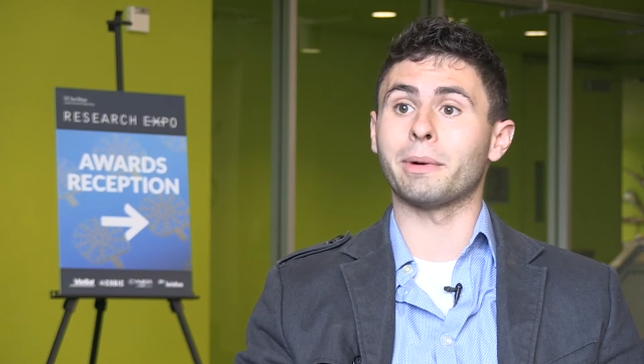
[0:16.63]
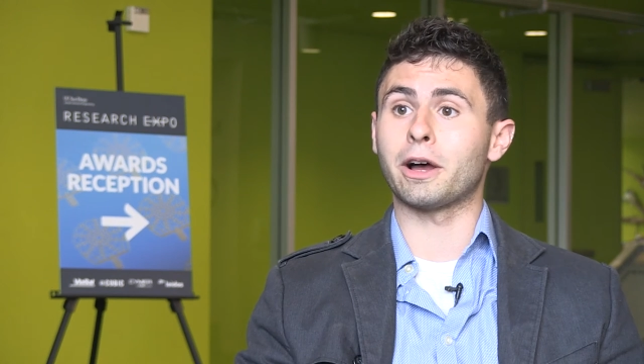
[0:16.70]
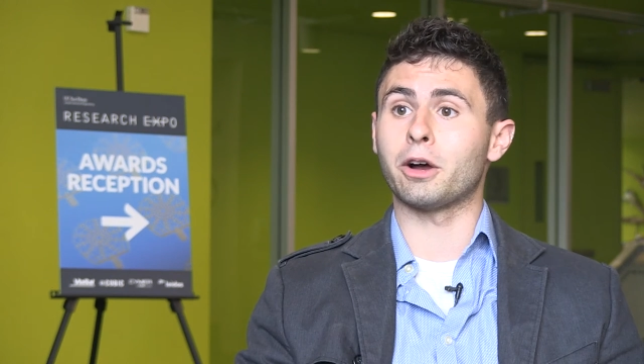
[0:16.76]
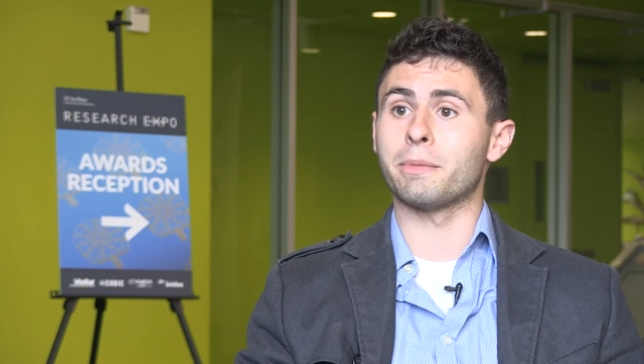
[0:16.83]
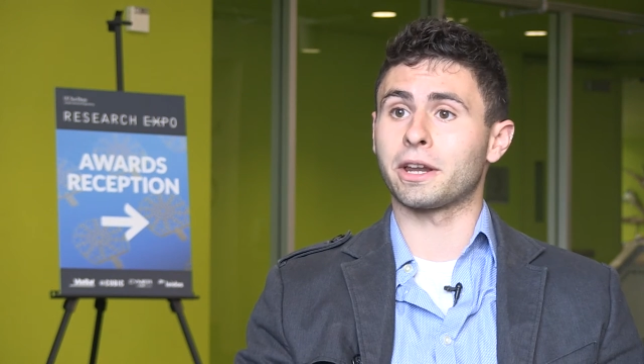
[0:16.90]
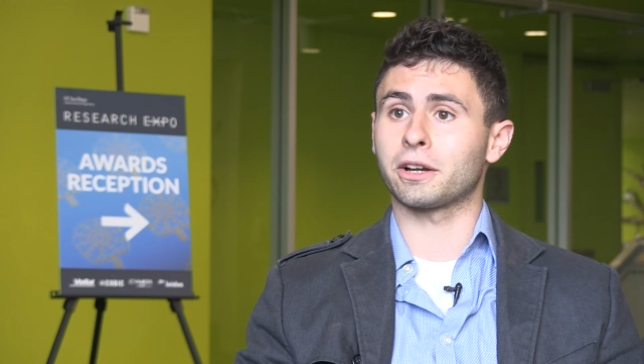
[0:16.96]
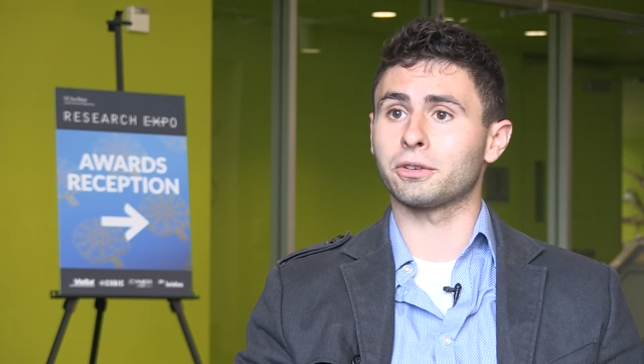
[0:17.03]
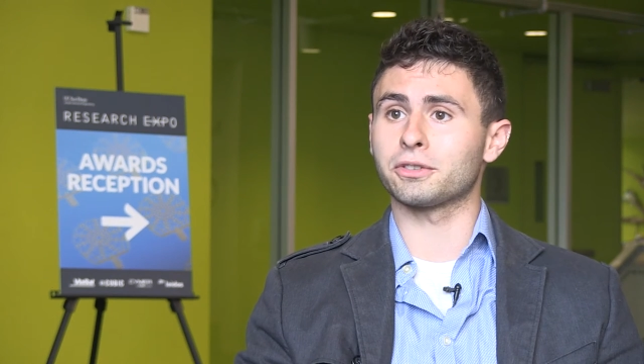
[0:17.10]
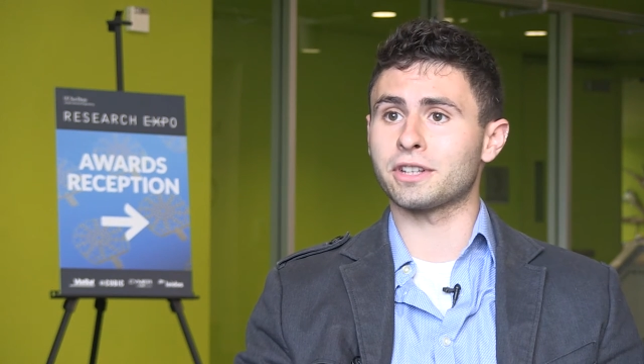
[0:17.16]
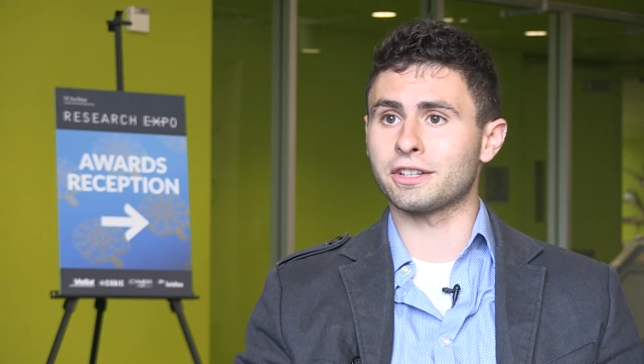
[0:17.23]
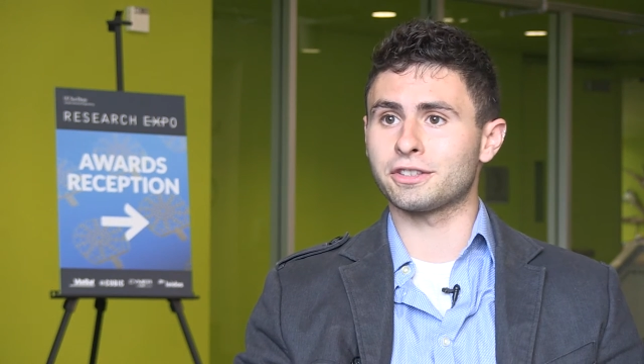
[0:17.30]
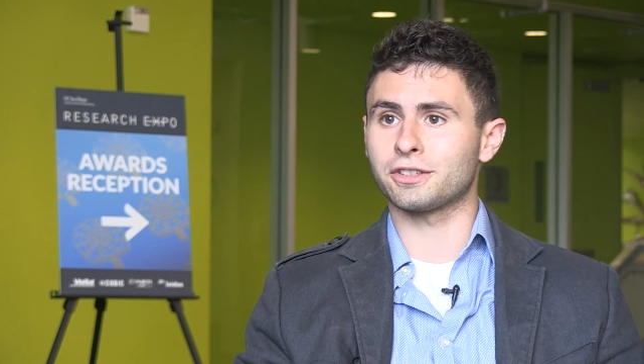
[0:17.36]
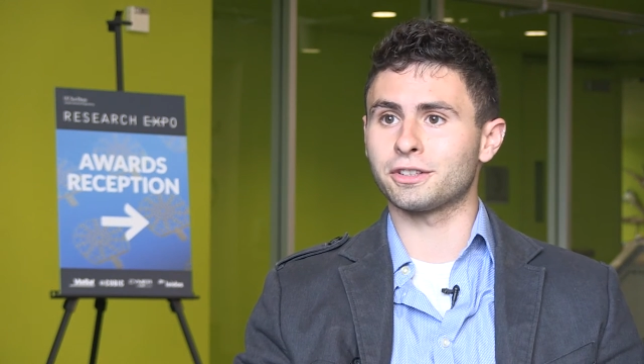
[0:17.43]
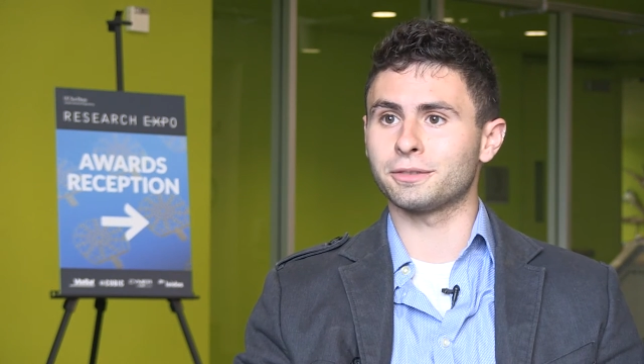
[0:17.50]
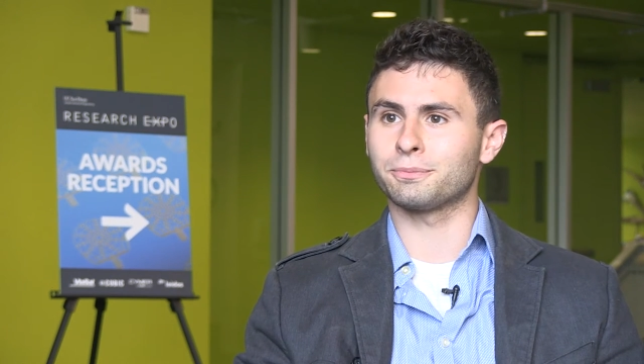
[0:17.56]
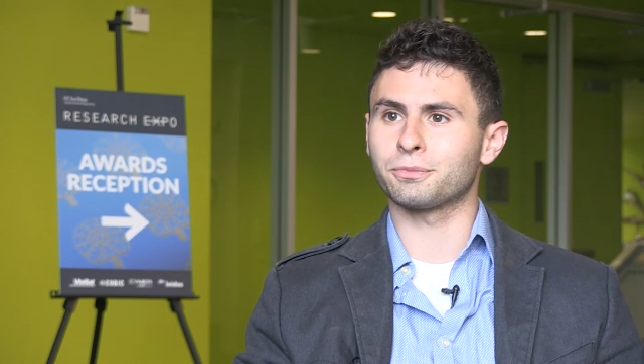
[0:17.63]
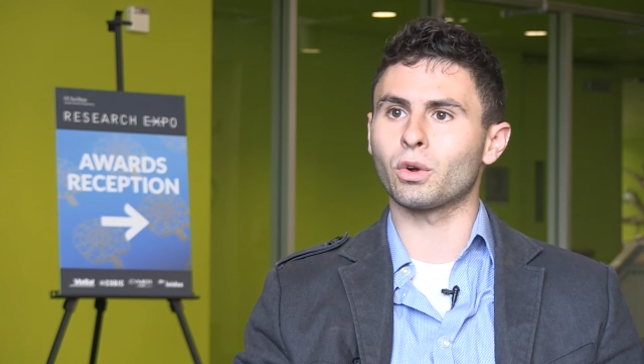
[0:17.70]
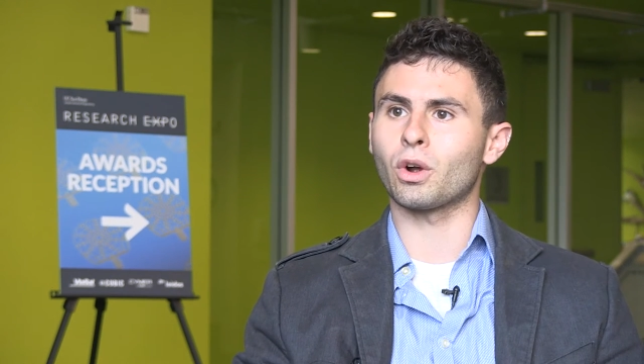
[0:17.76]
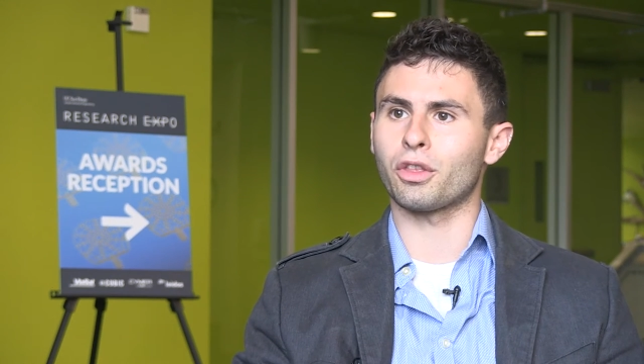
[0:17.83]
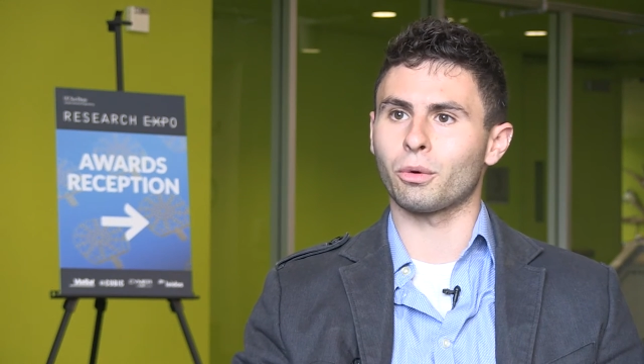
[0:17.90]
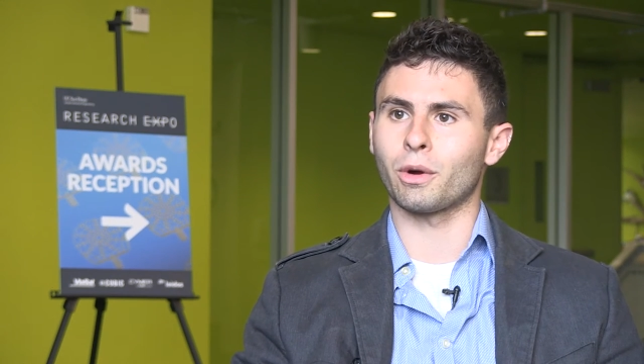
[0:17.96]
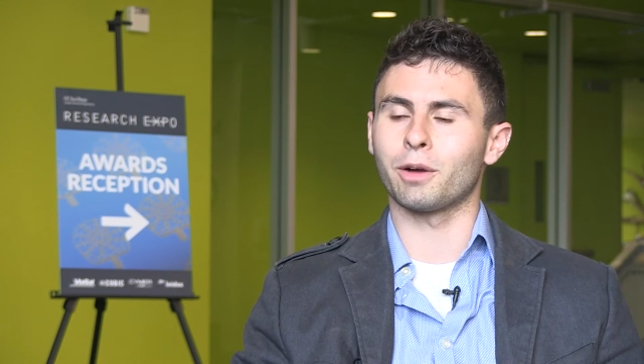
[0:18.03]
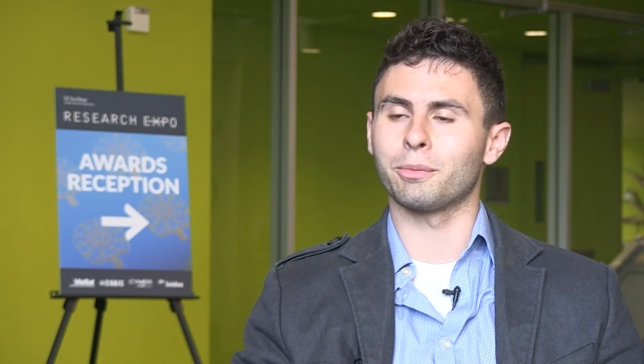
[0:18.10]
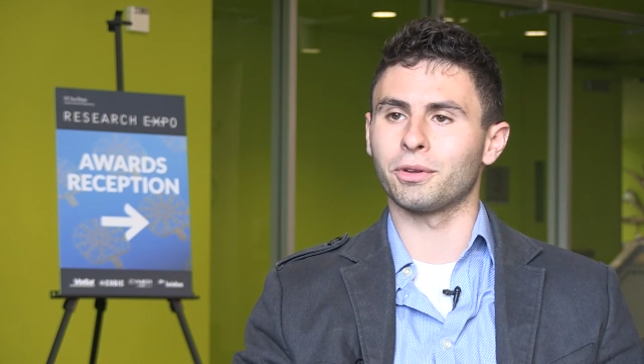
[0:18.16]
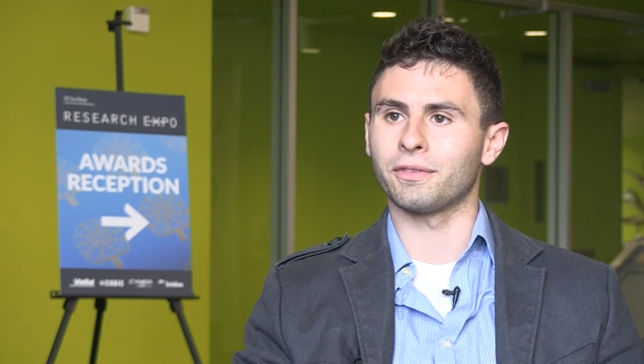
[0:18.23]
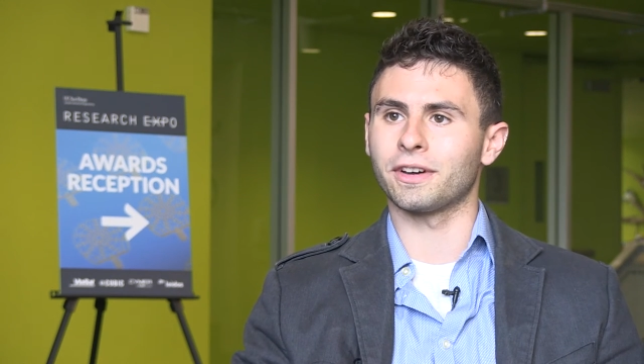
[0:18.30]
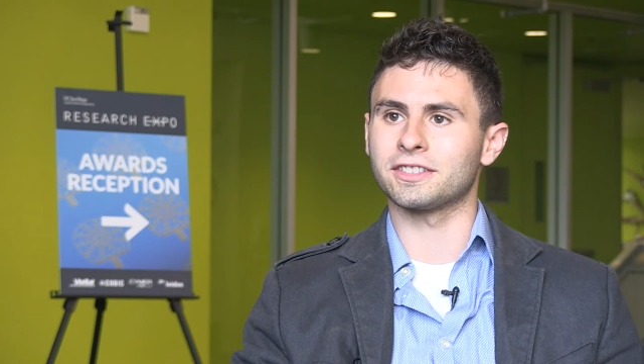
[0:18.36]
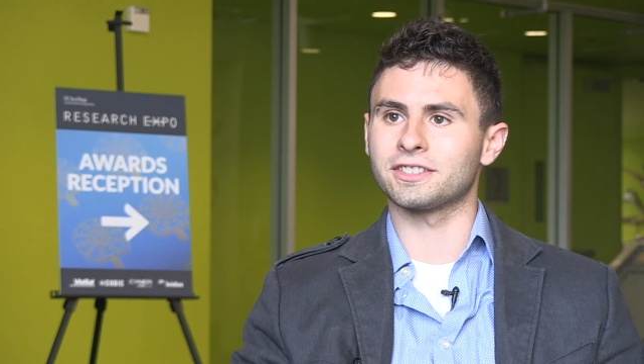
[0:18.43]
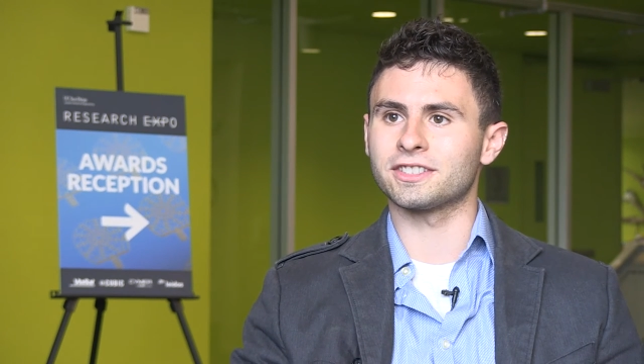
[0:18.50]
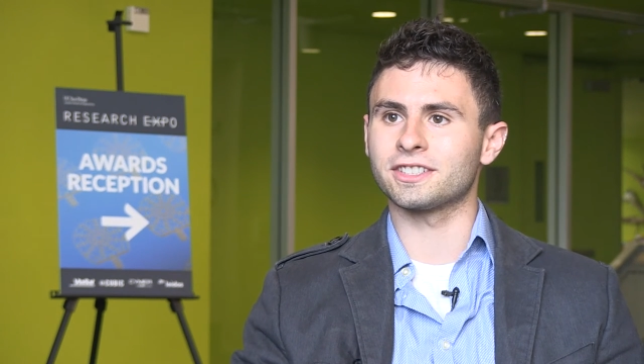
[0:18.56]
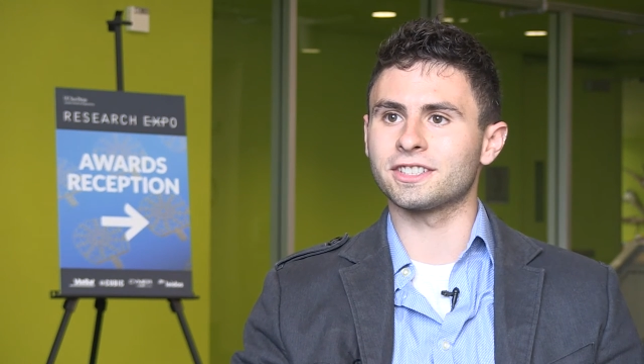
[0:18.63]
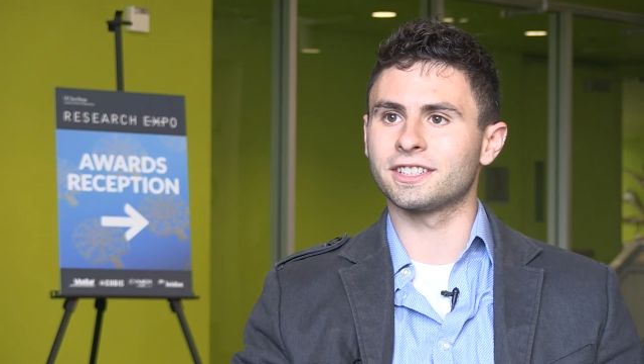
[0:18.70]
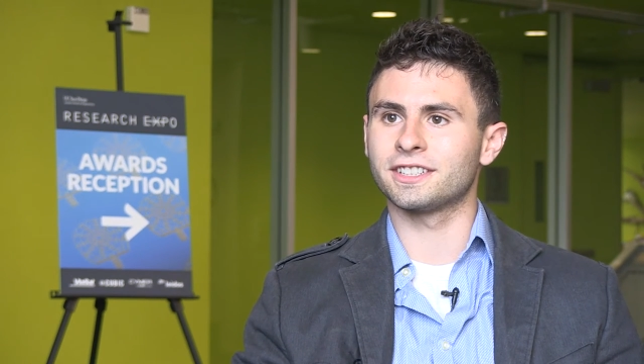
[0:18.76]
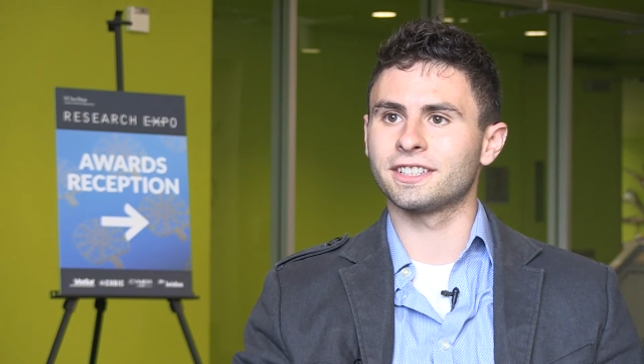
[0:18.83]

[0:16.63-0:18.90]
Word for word: biomedical sensor or other wearable devices.